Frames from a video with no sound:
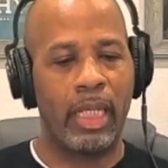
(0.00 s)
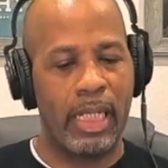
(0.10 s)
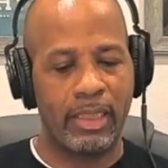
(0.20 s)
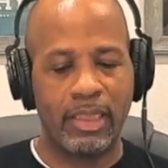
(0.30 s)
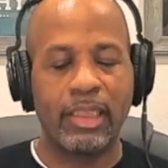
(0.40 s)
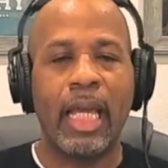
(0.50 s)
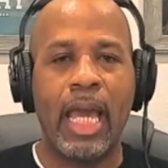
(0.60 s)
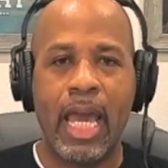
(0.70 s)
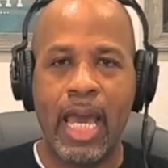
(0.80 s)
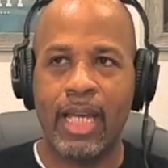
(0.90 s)
And
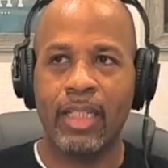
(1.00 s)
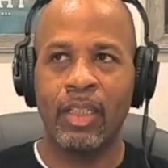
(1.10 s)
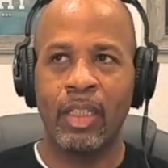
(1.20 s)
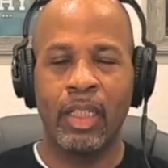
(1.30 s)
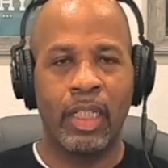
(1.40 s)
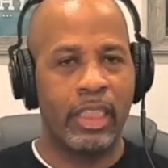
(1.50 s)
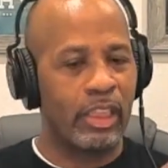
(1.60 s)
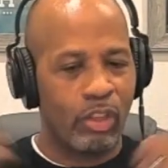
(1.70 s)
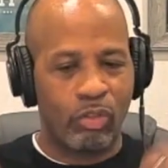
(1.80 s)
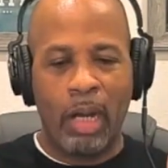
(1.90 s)
it
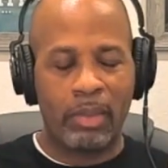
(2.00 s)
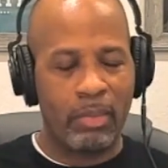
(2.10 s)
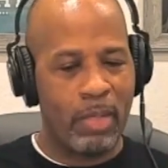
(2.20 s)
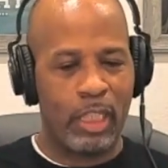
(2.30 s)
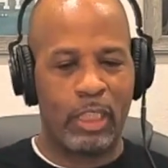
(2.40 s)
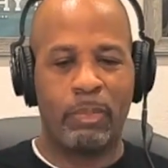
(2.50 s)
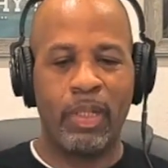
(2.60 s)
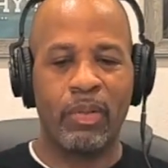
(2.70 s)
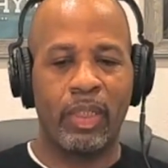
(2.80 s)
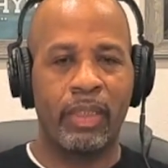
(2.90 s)
just dropped in my
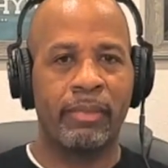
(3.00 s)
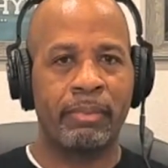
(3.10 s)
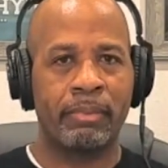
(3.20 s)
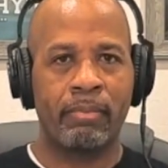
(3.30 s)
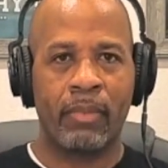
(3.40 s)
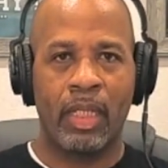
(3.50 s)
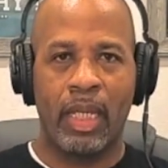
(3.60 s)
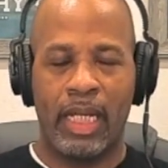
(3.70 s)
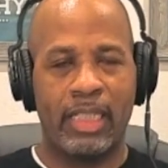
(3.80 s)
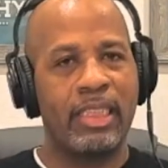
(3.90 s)
spirit.
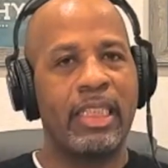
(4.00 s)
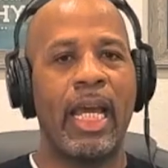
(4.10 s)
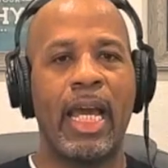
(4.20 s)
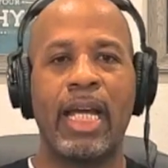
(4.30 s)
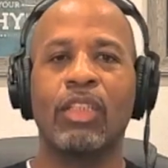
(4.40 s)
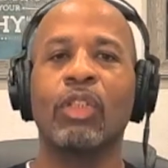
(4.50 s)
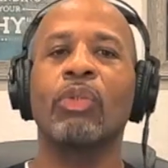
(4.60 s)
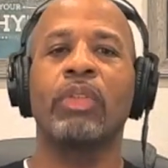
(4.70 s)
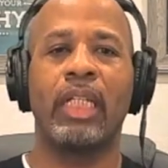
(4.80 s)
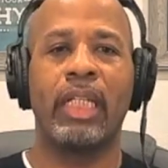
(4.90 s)
And I just had to
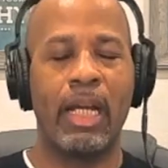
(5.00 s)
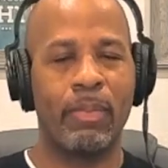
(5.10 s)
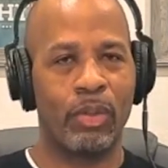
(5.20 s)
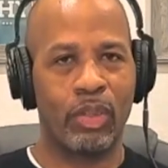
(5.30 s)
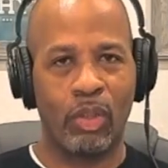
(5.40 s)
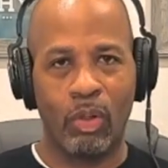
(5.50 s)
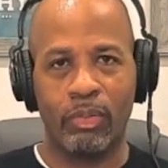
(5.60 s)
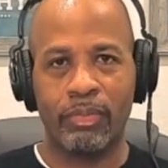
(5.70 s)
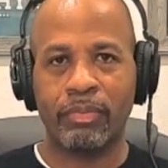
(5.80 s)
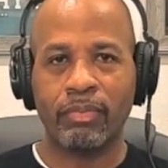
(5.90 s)
create an
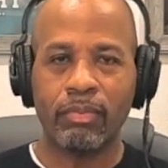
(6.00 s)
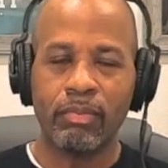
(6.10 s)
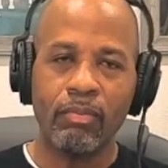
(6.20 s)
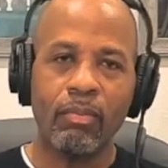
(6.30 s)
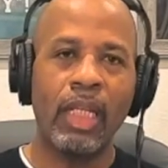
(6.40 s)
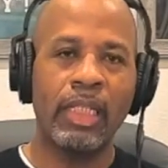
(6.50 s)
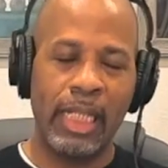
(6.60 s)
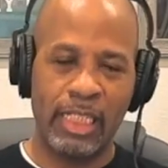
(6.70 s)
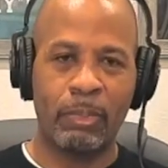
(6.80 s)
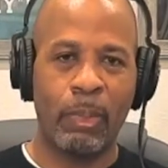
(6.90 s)
episode
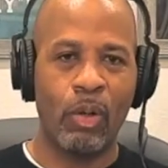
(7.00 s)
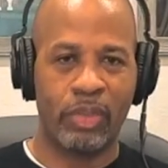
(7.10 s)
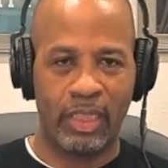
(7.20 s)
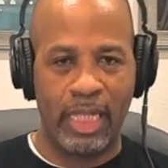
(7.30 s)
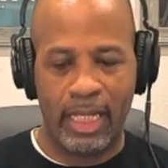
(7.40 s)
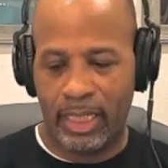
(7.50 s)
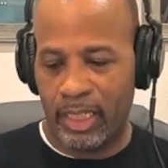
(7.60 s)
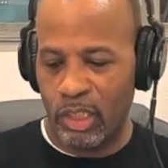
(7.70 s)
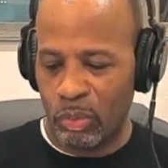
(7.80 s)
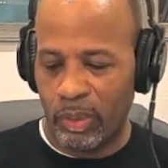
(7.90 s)
that spoke to that. And
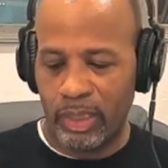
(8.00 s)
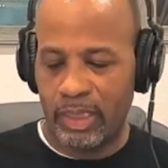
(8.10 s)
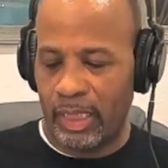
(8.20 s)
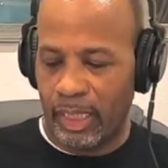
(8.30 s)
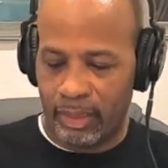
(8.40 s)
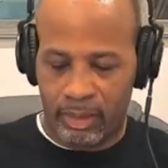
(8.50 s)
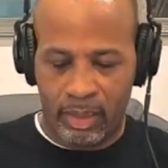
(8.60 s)
here's what he said.